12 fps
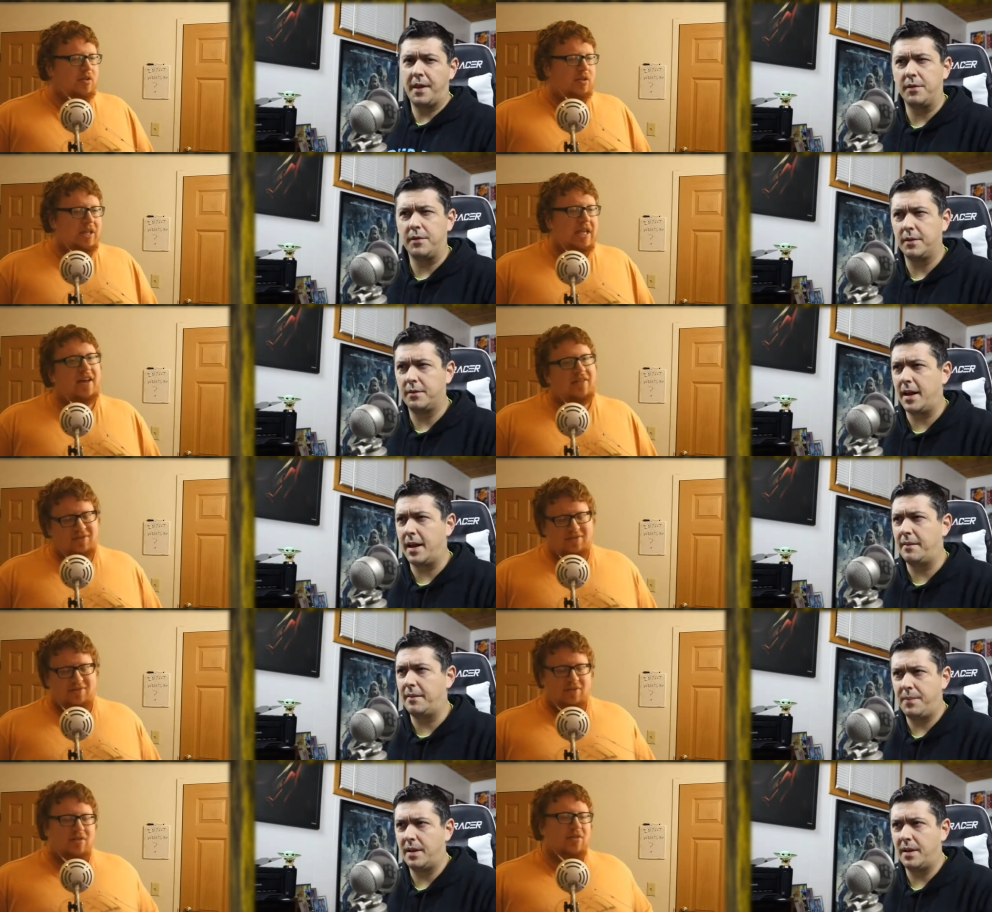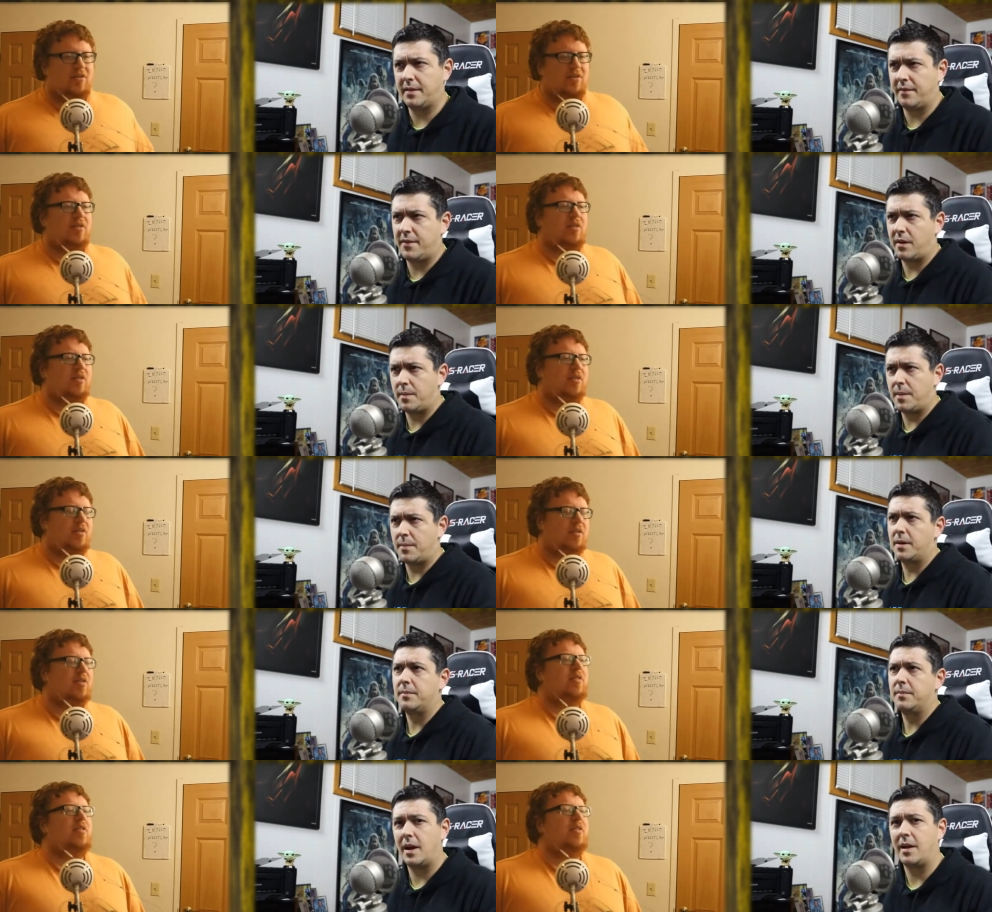Speaker 1: for yes. that one, right? I, as I
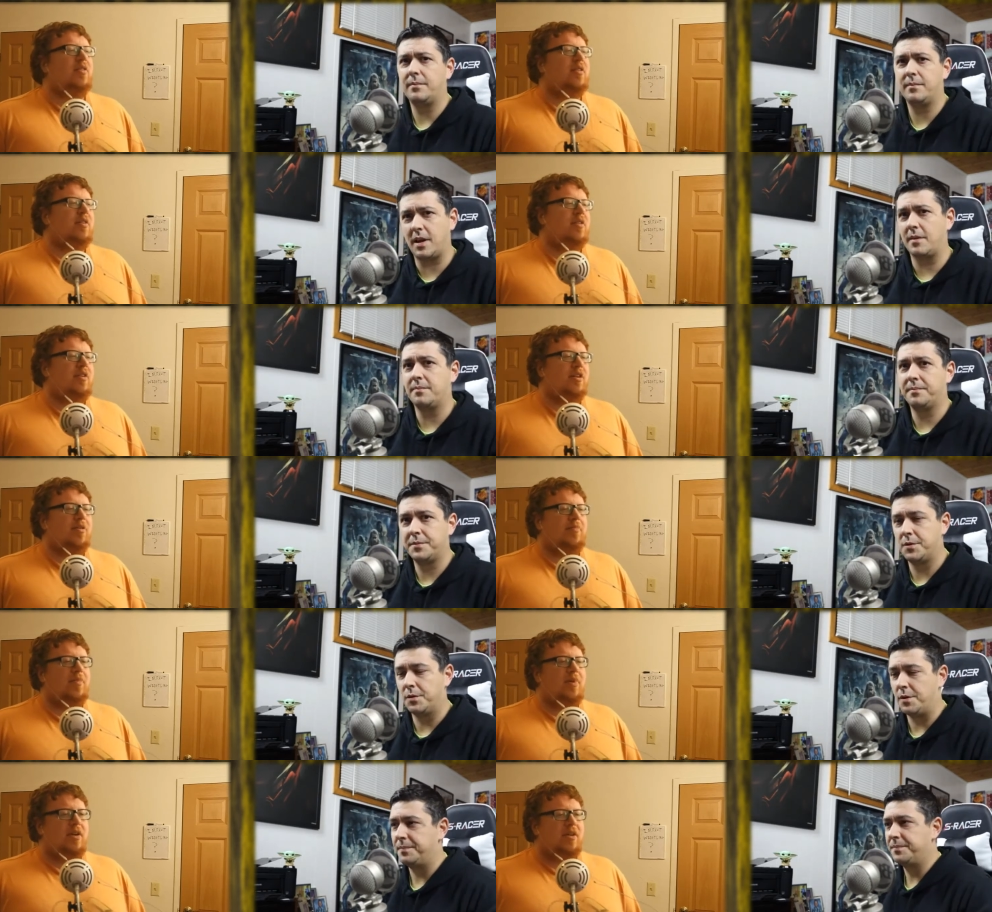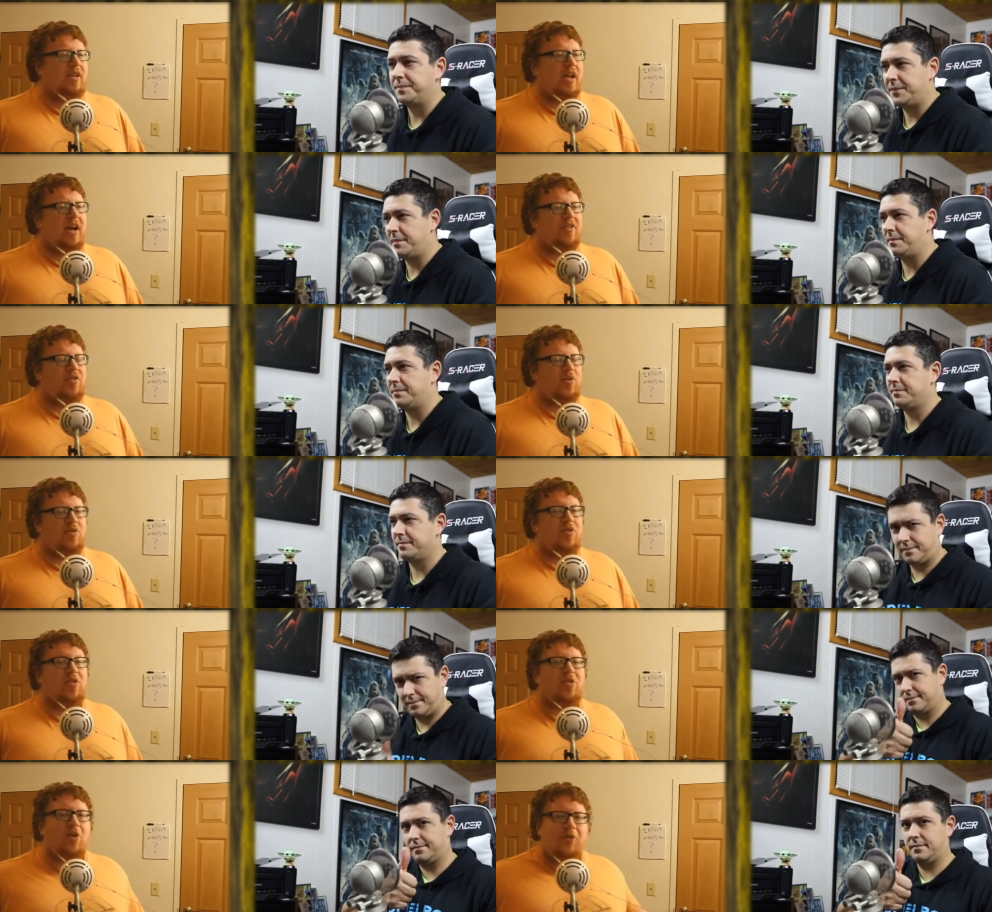remember,
Speaker 2: right. Yep. Cool. Yeah. So yep. so
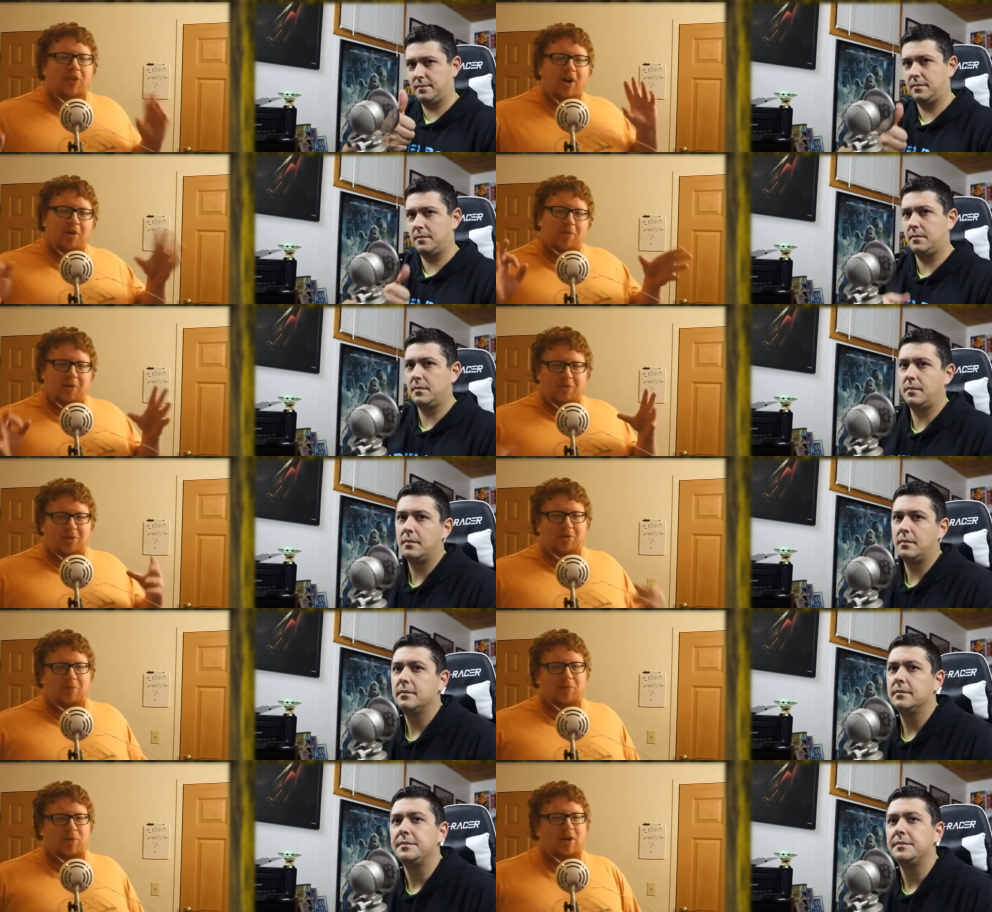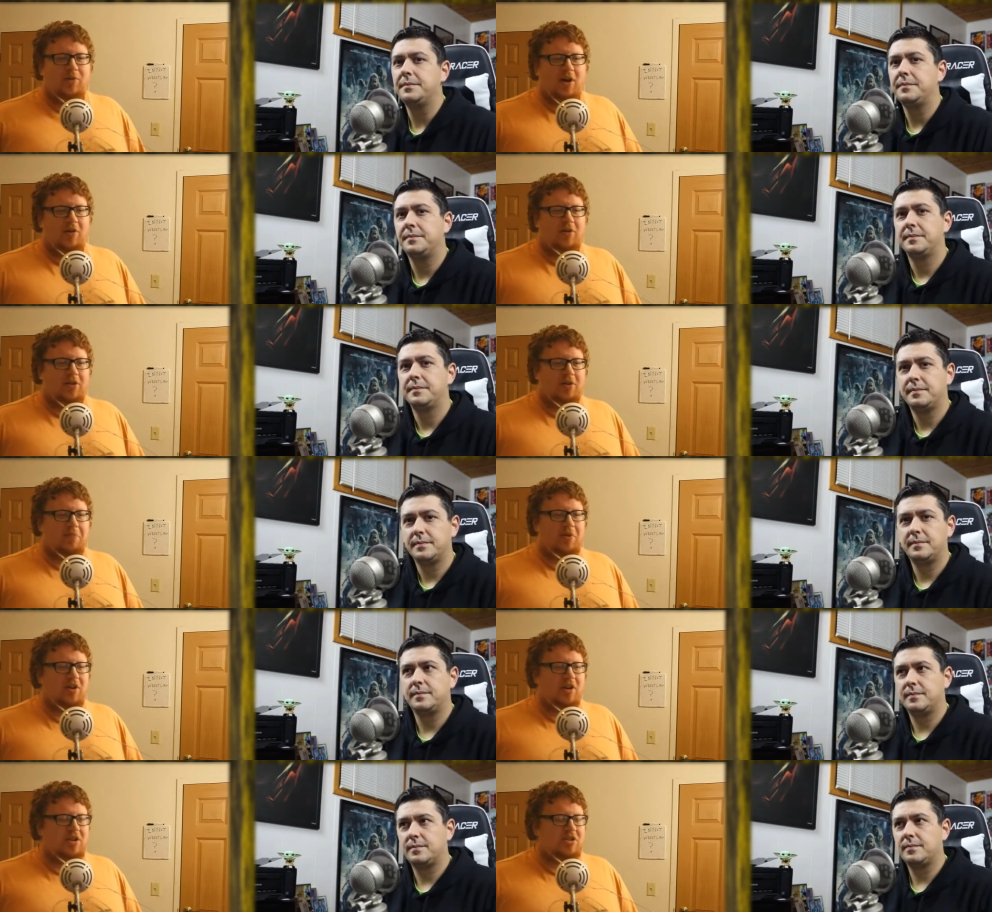so far we were doing pretty well with our
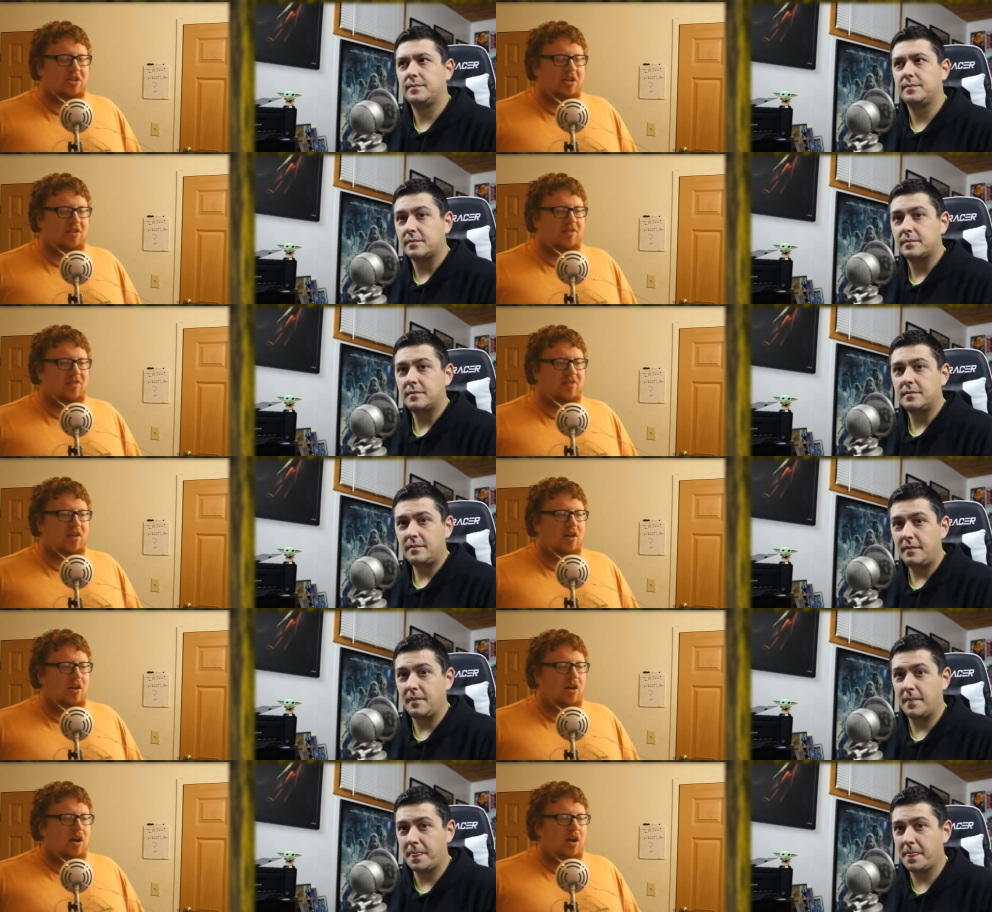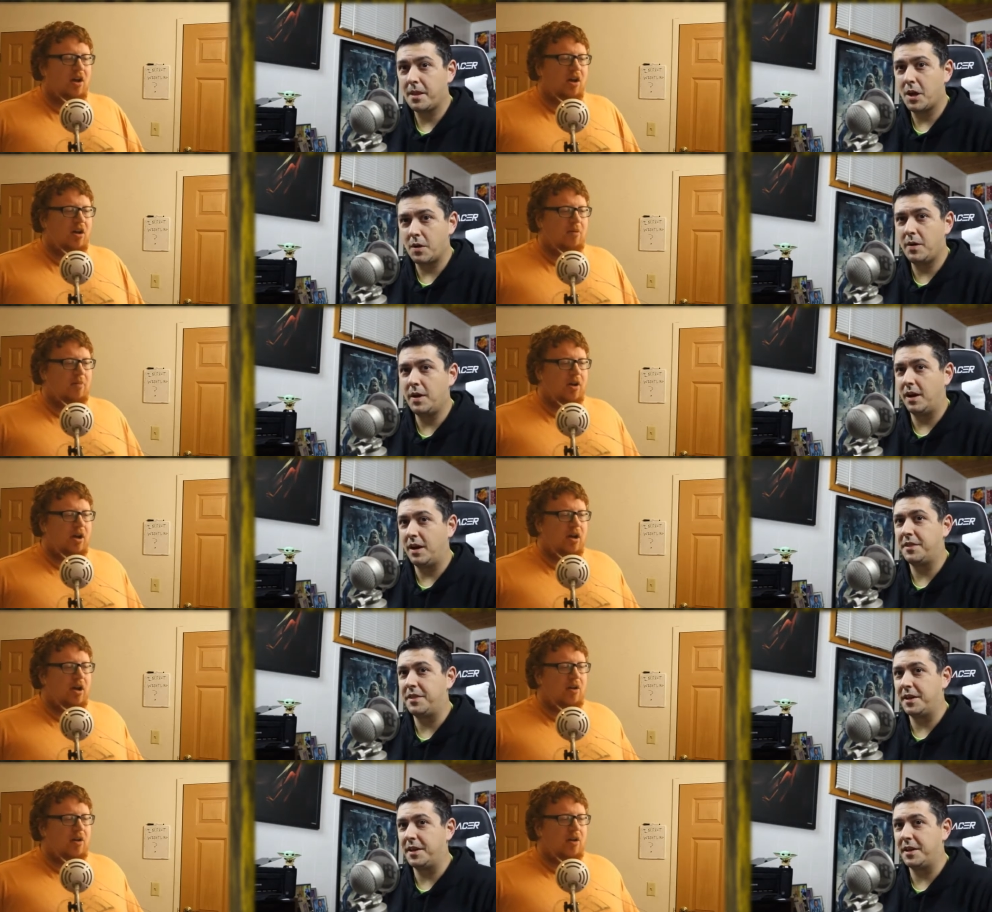predictions. Um, we I are.